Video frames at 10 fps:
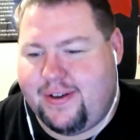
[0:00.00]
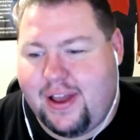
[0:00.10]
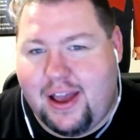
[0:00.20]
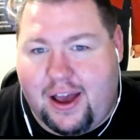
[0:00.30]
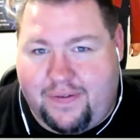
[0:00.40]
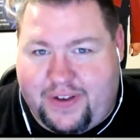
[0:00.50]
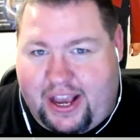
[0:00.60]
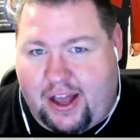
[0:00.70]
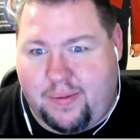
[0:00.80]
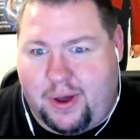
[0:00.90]
of
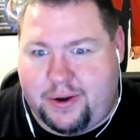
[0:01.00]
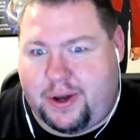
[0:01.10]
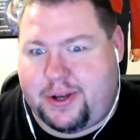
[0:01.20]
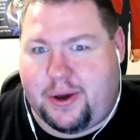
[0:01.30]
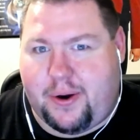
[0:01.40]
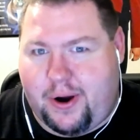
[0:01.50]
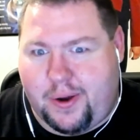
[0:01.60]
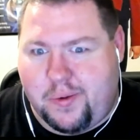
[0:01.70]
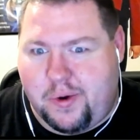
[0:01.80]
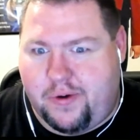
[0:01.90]
Guillermo del Toro
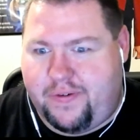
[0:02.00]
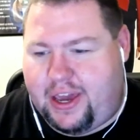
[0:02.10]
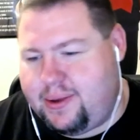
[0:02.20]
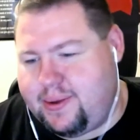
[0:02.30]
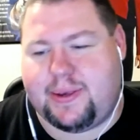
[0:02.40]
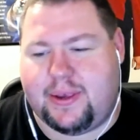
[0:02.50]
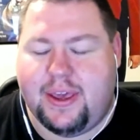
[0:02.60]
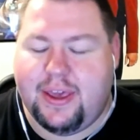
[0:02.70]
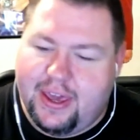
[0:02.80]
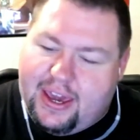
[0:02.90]
movies.
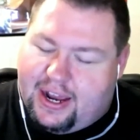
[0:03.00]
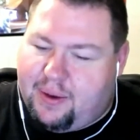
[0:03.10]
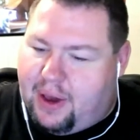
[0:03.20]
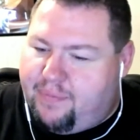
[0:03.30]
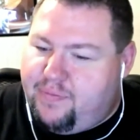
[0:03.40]
Anyway,